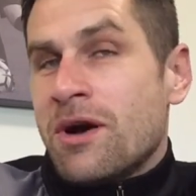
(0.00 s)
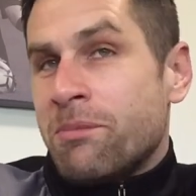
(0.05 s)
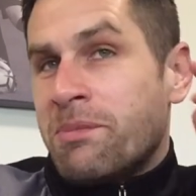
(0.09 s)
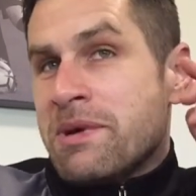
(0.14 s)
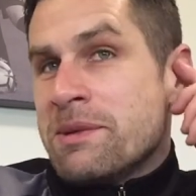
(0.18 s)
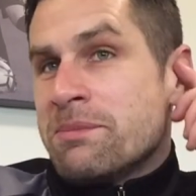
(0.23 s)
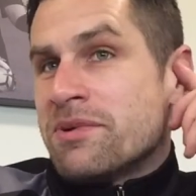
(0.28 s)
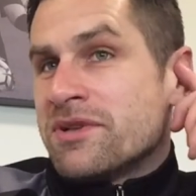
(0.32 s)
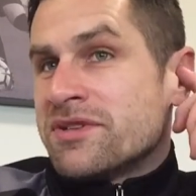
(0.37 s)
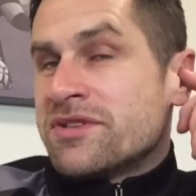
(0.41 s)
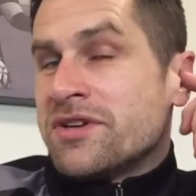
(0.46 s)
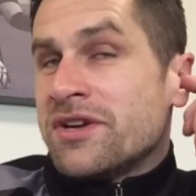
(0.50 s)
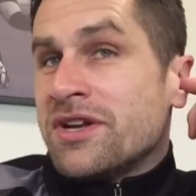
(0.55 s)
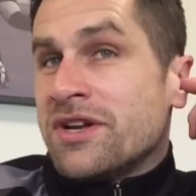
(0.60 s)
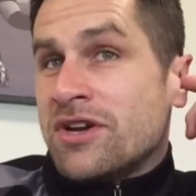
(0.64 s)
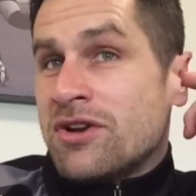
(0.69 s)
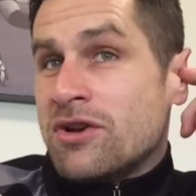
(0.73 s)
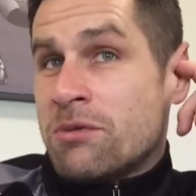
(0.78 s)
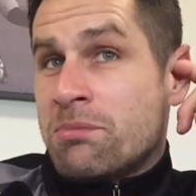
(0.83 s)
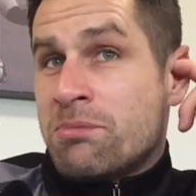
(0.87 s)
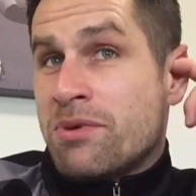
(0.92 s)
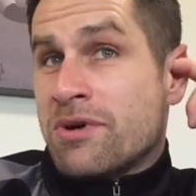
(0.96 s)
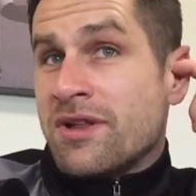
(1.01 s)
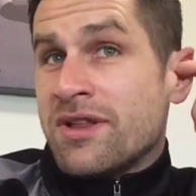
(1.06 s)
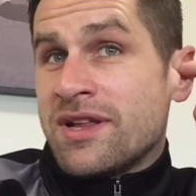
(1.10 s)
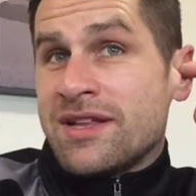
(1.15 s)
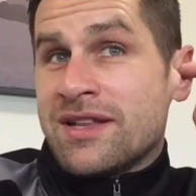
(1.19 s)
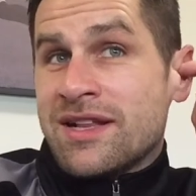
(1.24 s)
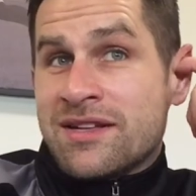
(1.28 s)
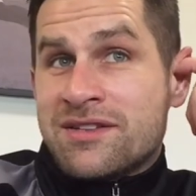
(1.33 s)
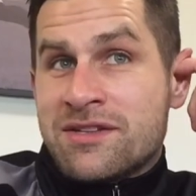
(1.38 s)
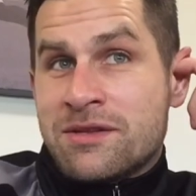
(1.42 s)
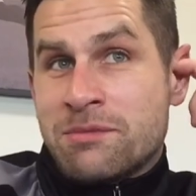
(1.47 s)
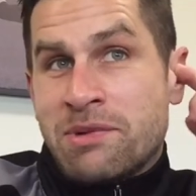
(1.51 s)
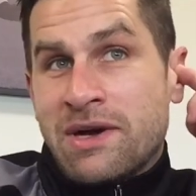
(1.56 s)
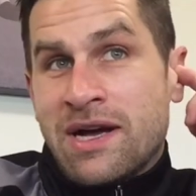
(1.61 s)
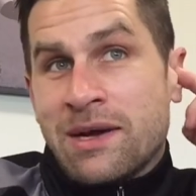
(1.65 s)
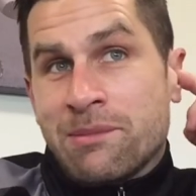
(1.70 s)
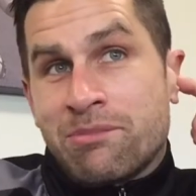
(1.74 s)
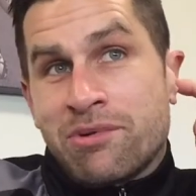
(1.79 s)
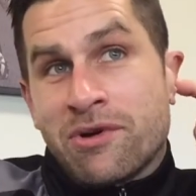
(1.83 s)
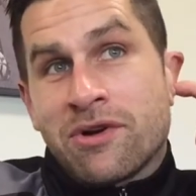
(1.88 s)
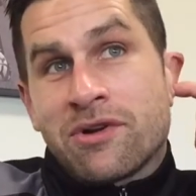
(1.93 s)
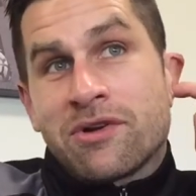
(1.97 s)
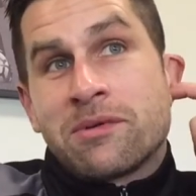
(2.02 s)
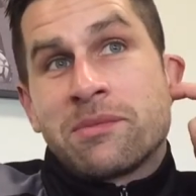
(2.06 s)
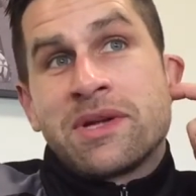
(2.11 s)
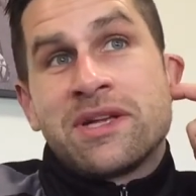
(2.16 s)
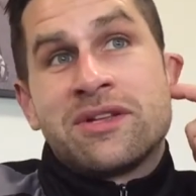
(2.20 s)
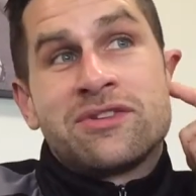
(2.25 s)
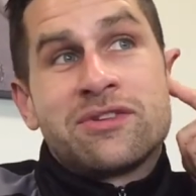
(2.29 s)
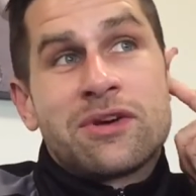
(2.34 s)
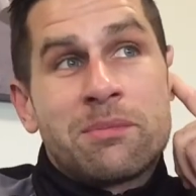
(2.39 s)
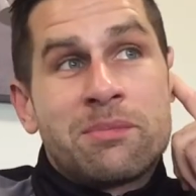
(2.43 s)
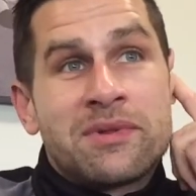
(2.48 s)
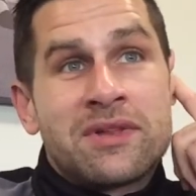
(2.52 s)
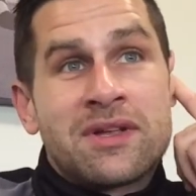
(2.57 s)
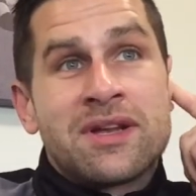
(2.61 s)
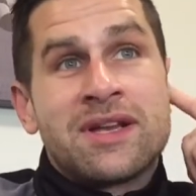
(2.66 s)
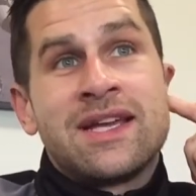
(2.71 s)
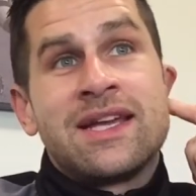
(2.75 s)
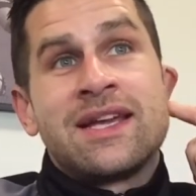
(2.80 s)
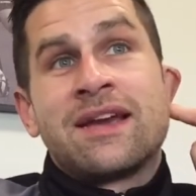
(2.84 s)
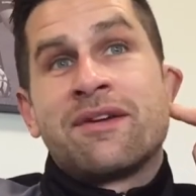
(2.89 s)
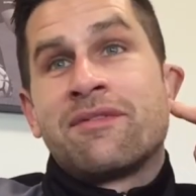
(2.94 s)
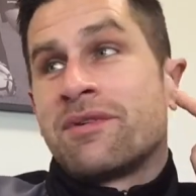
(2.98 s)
people turning up, but I think that's the byproduct of being top of the league.